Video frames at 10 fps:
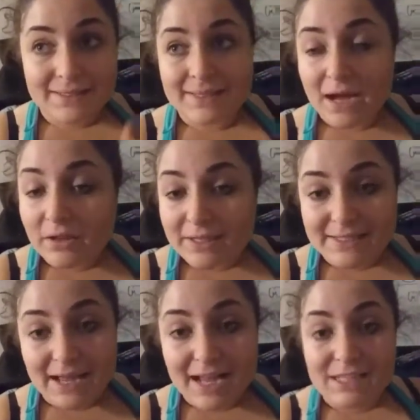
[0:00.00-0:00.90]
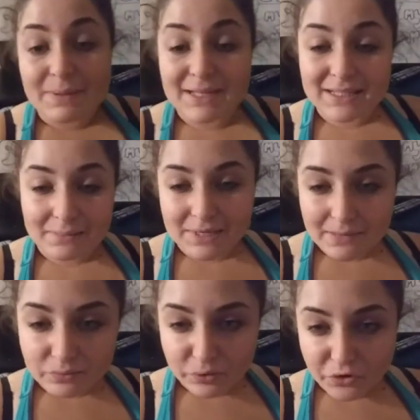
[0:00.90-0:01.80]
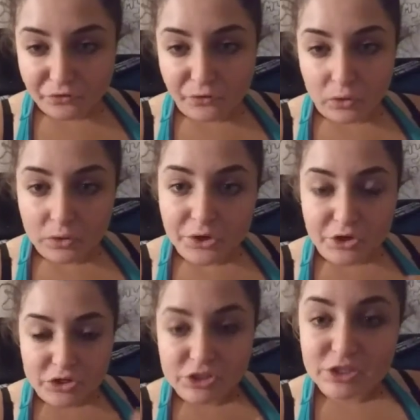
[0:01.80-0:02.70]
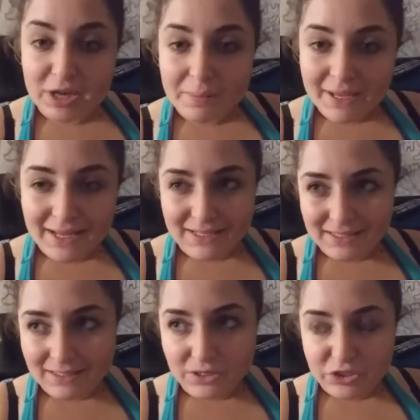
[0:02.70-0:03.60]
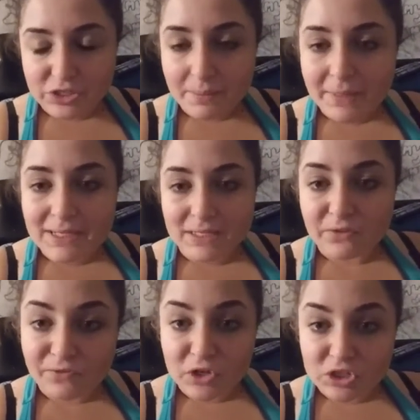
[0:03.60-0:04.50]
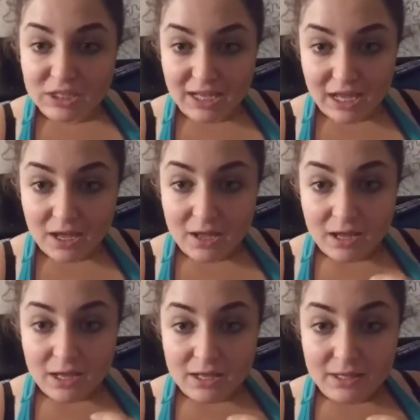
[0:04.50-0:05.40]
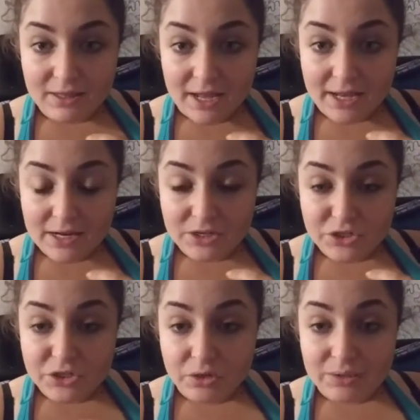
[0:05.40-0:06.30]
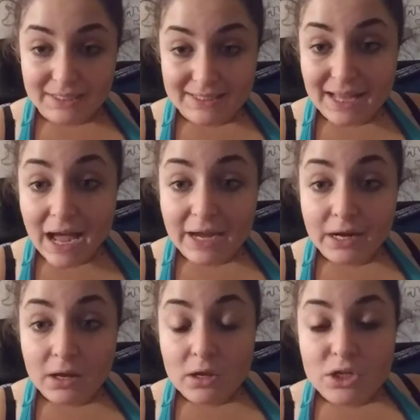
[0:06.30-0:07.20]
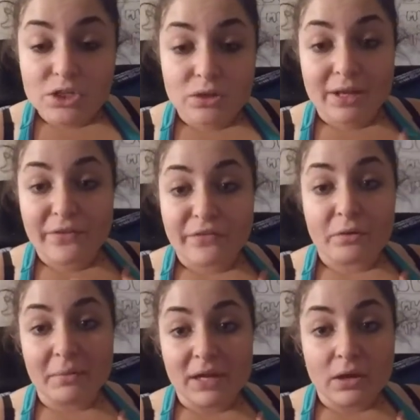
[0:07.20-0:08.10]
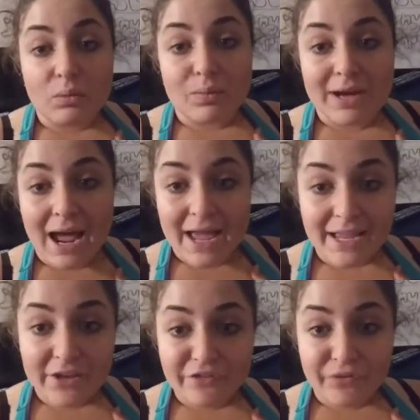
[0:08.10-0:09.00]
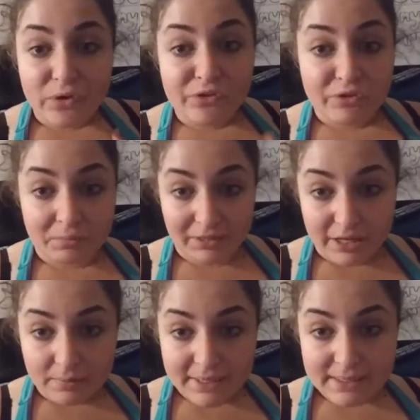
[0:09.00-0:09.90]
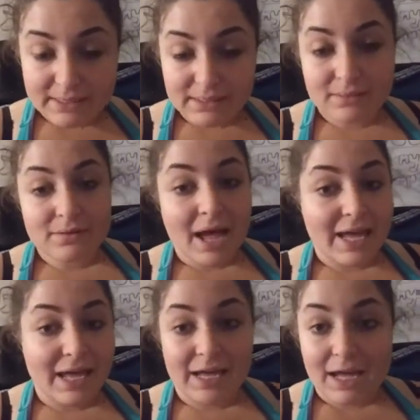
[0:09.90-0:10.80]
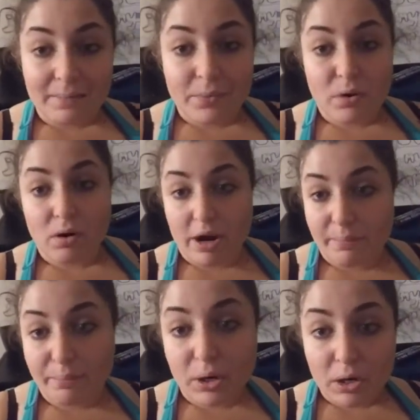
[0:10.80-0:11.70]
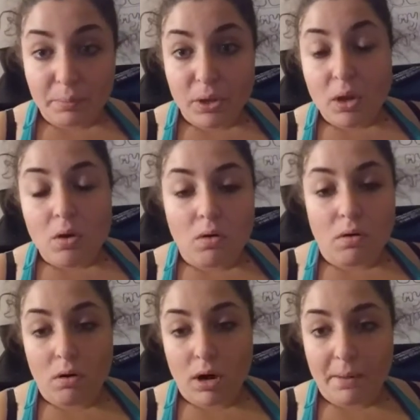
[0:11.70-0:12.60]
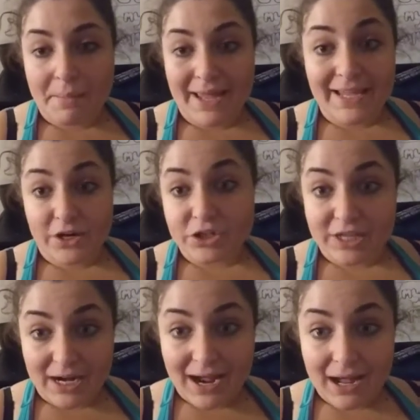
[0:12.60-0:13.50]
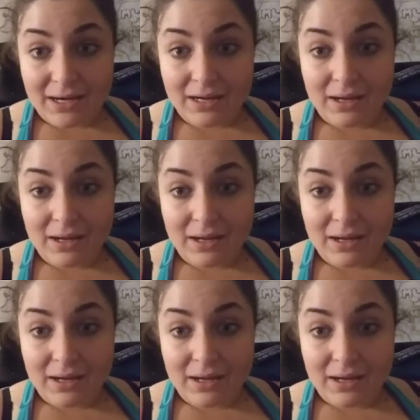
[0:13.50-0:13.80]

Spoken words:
tell the signs, because sometimes when you're full, your stomach isn't the first thing that shows a sign. So like for me, when I get full from liquids, I hiccup or I burp or my ears get hot.